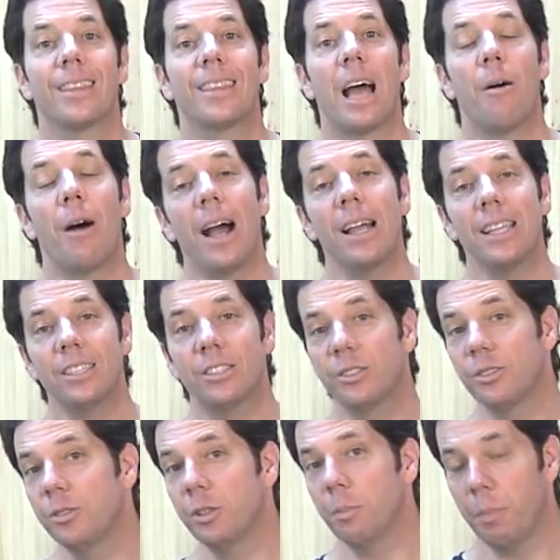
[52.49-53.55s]
Now, I like to
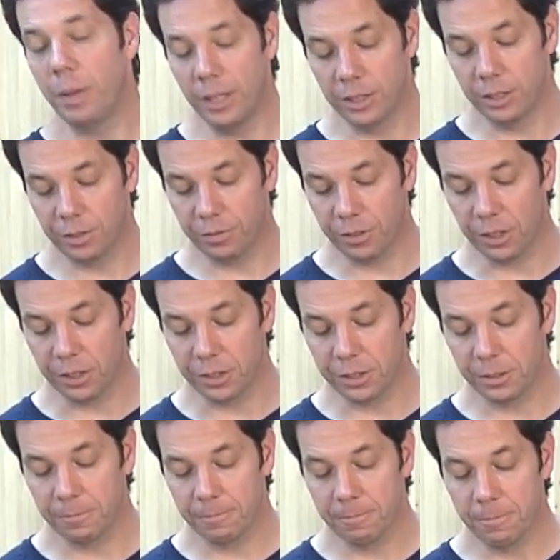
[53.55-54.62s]
do the pins
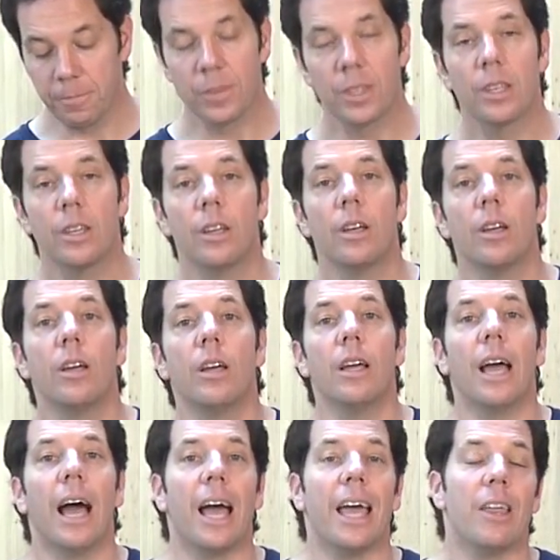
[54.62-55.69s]
first.
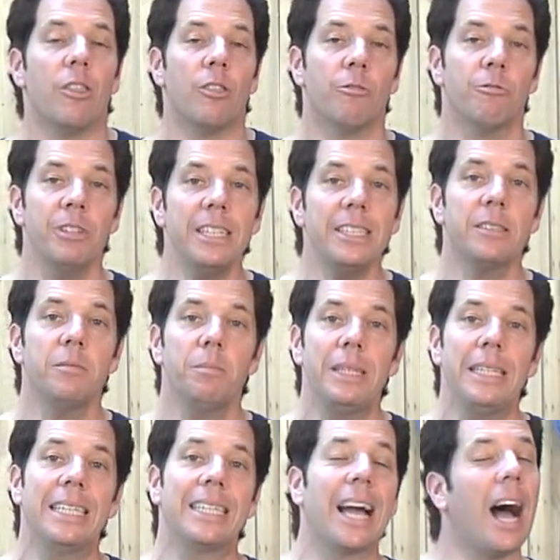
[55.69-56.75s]
The reason
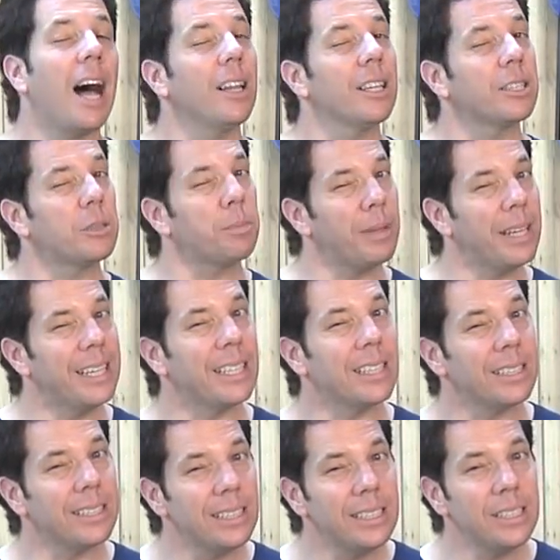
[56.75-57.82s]
being, I'll explain a
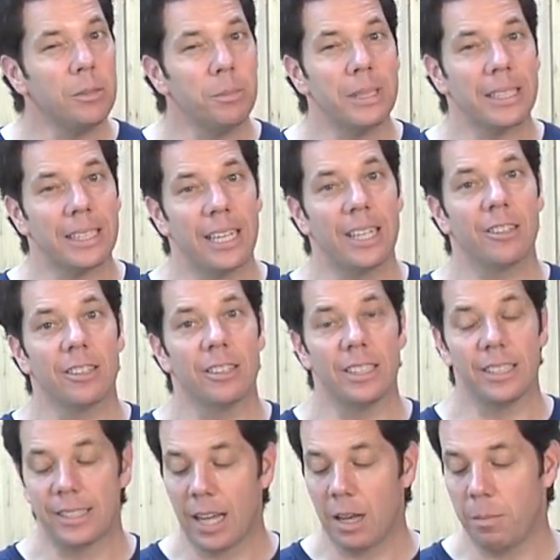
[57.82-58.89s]
little bit later in
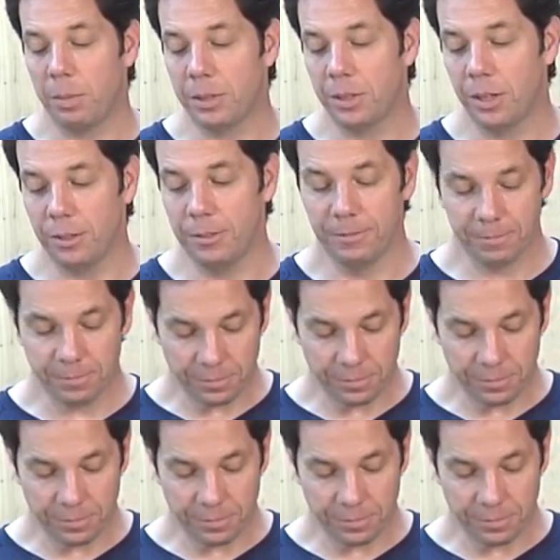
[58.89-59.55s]
this episode.